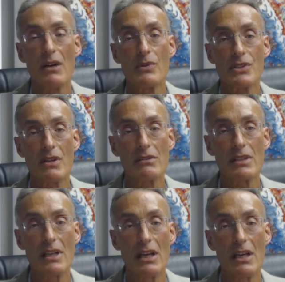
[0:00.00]

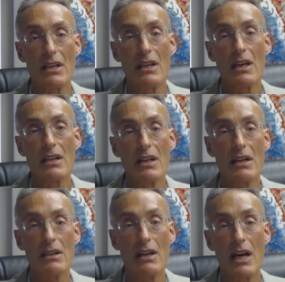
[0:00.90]
resulting in the
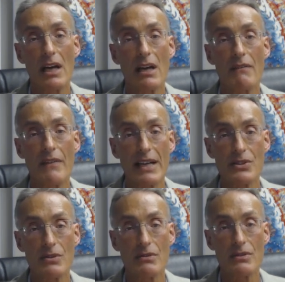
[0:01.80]
underlying
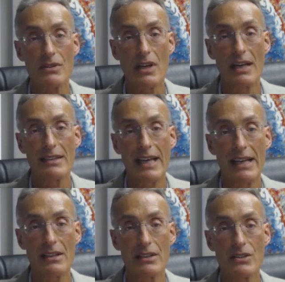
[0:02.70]
vessels and
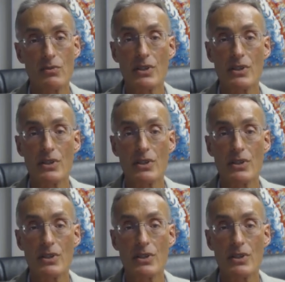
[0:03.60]
tendons,